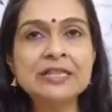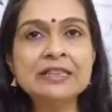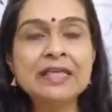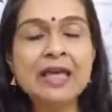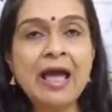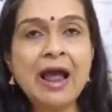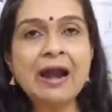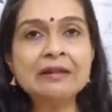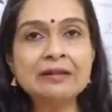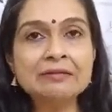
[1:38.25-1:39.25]
they
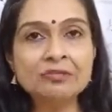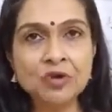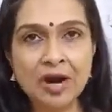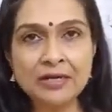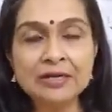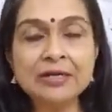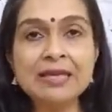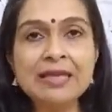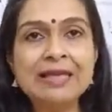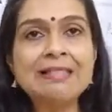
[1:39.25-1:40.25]
had Tratak
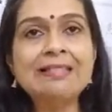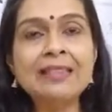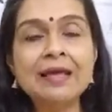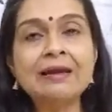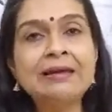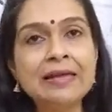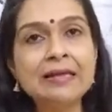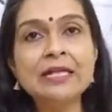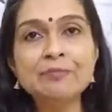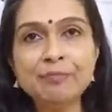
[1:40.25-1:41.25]
in their
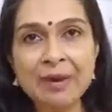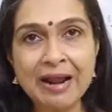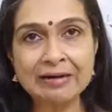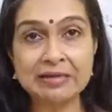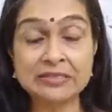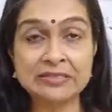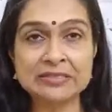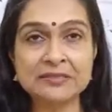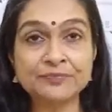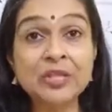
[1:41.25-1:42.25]
daily
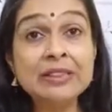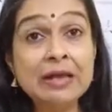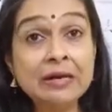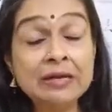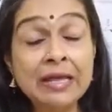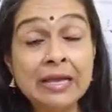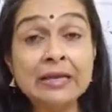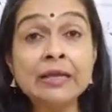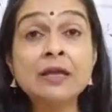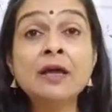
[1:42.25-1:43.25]
practice, in their
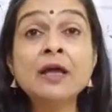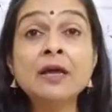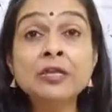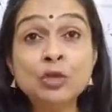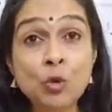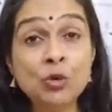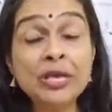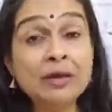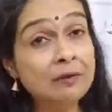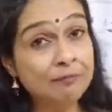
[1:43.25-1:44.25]
daily
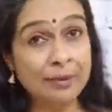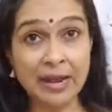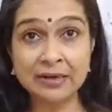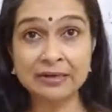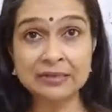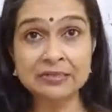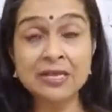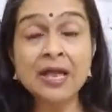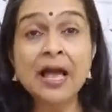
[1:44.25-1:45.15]
yogic practice.